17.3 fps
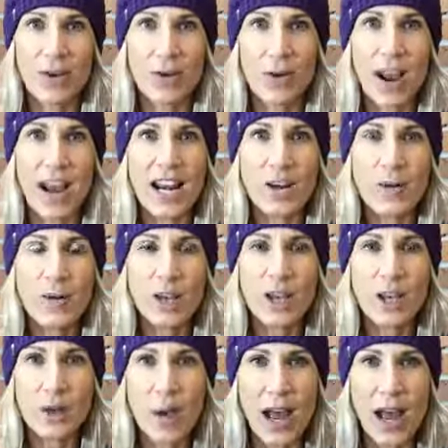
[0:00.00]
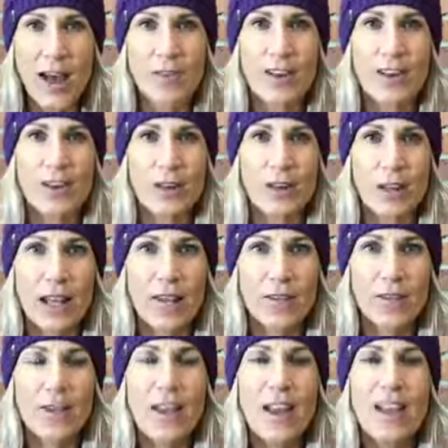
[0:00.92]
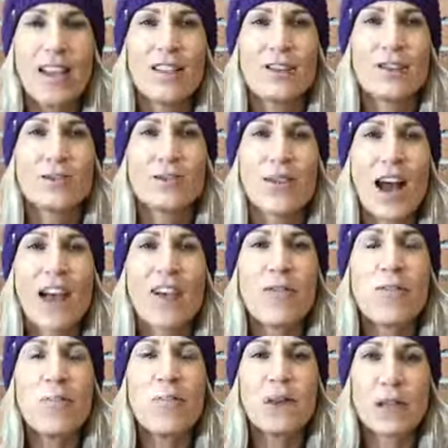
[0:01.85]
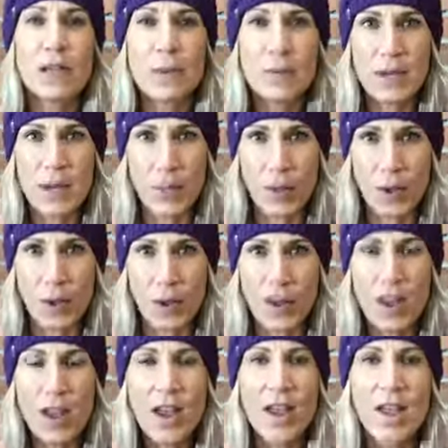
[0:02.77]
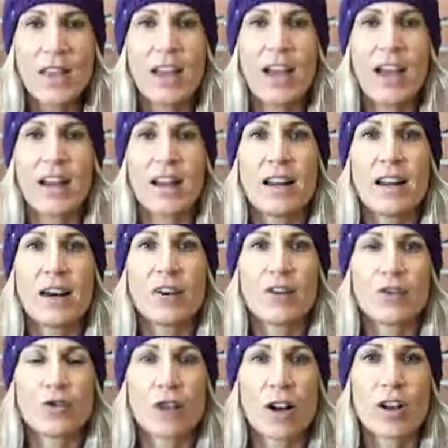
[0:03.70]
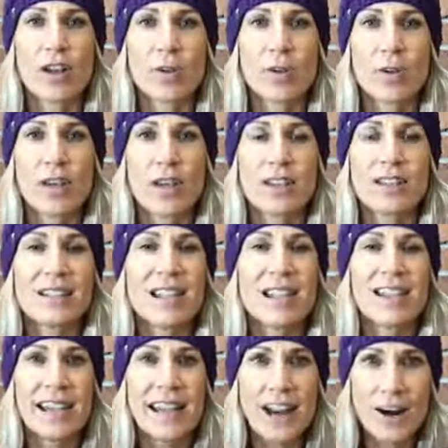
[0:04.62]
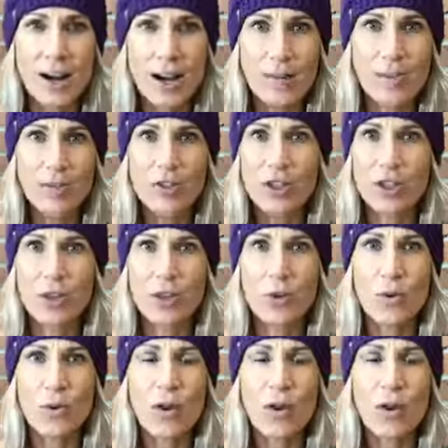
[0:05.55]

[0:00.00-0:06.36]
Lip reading: for anyone that you have in your life. There's 5 million people that are struggling with this, and the caregivers too.